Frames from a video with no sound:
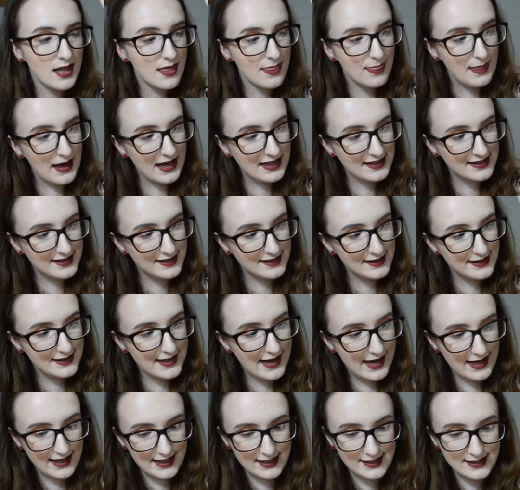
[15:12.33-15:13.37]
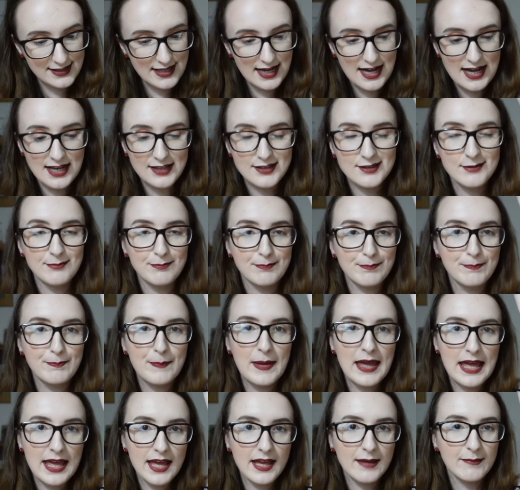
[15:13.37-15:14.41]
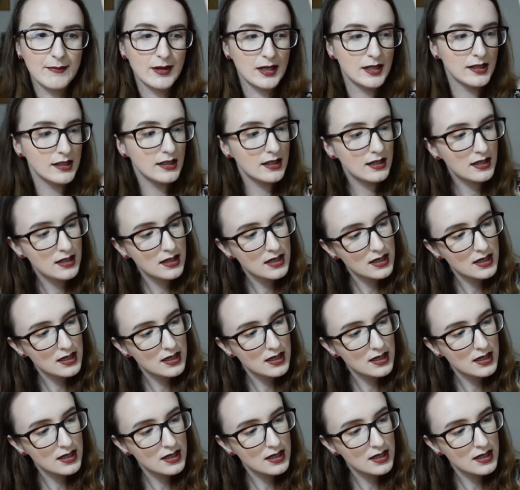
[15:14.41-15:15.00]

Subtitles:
That's nice. That has some pigment.